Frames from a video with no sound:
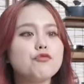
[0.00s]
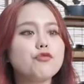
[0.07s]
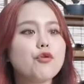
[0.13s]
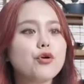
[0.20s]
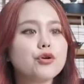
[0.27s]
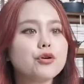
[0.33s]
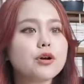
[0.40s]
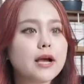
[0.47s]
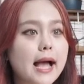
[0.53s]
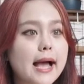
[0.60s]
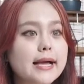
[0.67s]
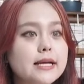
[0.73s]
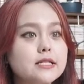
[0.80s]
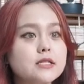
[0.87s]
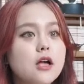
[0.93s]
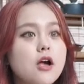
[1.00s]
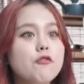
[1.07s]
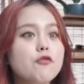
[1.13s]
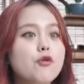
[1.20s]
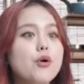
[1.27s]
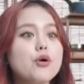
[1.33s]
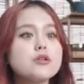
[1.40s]
for you guys
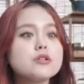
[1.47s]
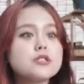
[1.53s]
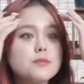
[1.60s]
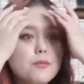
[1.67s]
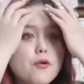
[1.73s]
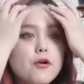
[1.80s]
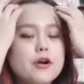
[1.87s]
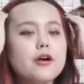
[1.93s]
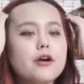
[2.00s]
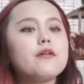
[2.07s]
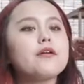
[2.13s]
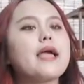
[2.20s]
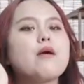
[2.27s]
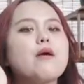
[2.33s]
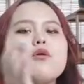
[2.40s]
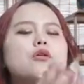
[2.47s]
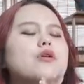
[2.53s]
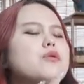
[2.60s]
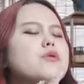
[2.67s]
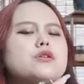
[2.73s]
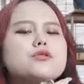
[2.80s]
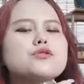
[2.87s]
for your support. Okay, we,
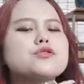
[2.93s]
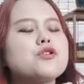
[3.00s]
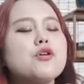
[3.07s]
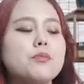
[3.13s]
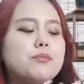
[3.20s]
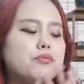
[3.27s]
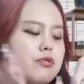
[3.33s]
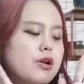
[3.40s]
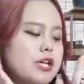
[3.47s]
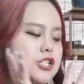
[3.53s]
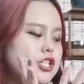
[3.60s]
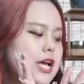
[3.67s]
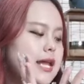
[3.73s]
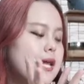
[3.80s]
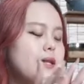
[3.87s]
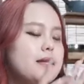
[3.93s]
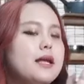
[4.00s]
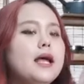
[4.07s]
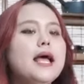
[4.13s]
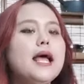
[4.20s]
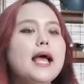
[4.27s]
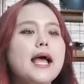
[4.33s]
we so appreciate
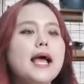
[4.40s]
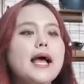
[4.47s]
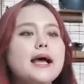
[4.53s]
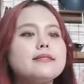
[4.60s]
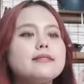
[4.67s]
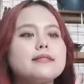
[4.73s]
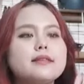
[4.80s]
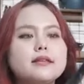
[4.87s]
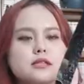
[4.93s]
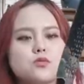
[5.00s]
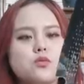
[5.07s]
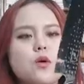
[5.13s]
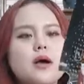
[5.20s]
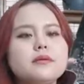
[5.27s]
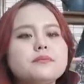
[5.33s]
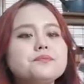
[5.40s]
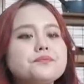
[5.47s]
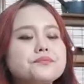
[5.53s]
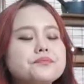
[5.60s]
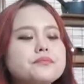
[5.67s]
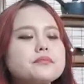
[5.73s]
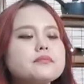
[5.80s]
it. And this
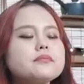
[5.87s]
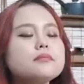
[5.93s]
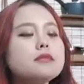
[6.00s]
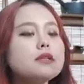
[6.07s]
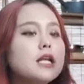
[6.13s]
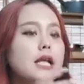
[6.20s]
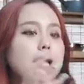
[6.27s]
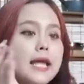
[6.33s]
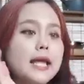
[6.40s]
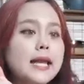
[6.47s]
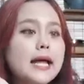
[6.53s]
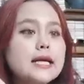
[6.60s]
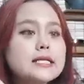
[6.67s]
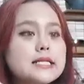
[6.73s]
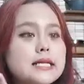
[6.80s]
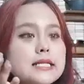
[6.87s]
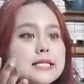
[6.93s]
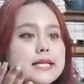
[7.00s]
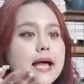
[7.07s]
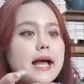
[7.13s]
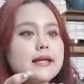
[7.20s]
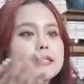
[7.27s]
one, and as I
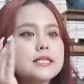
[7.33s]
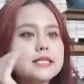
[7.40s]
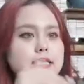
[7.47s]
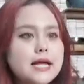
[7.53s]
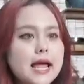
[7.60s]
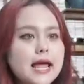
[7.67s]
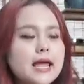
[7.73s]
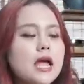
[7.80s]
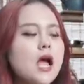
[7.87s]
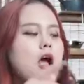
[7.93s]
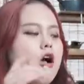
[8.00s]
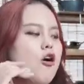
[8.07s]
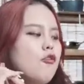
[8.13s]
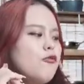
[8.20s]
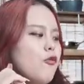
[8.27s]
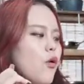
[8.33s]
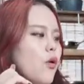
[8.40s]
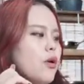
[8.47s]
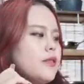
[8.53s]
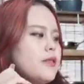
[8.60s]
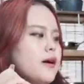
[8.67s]
said today, for